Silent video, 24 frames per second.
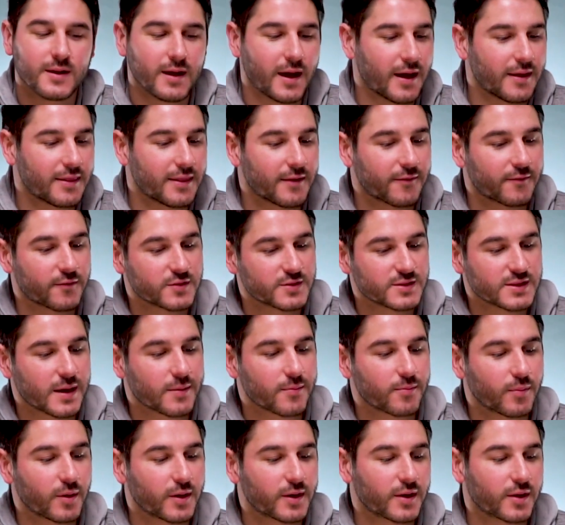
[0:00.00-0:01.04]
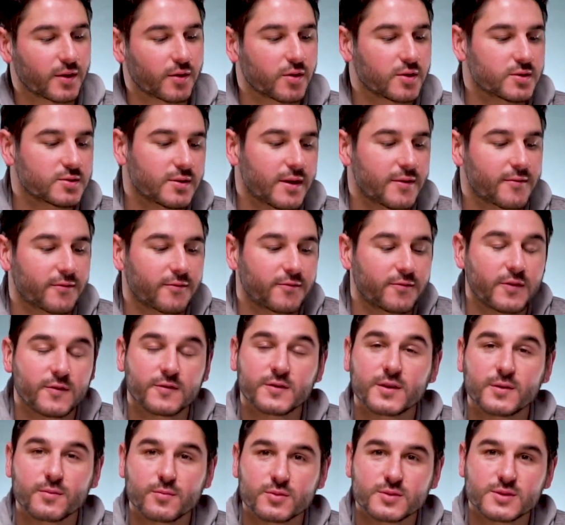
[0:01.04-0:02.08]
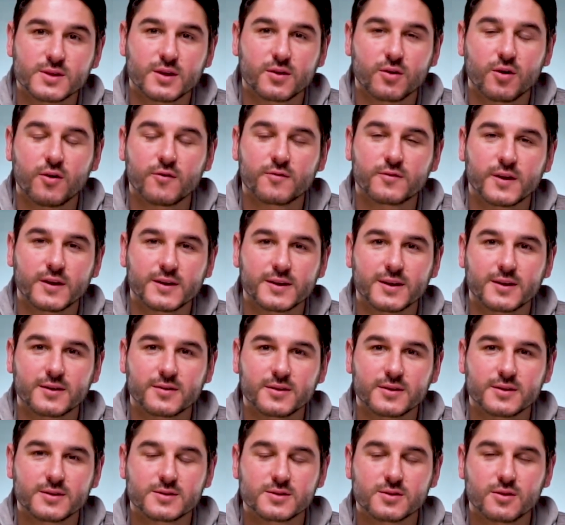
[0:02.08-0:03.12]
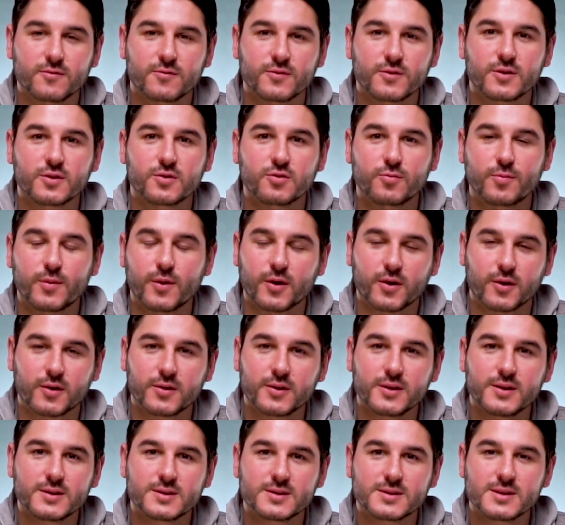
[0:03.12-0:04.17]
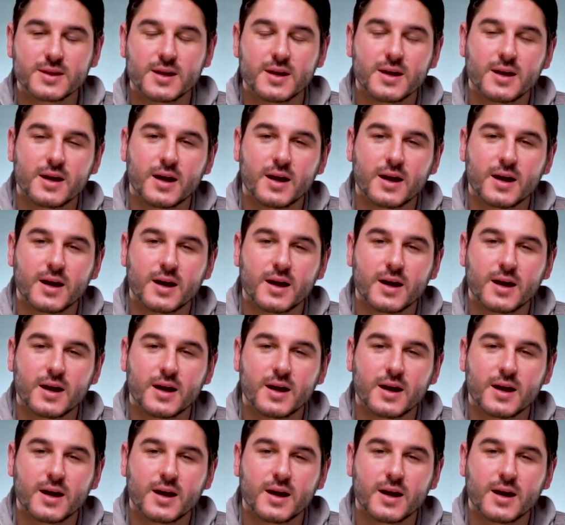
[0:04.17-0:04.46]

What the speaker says: And then for Cyber Monday, they're also having 15% off Nike cleats. So if you need a new pair of cleats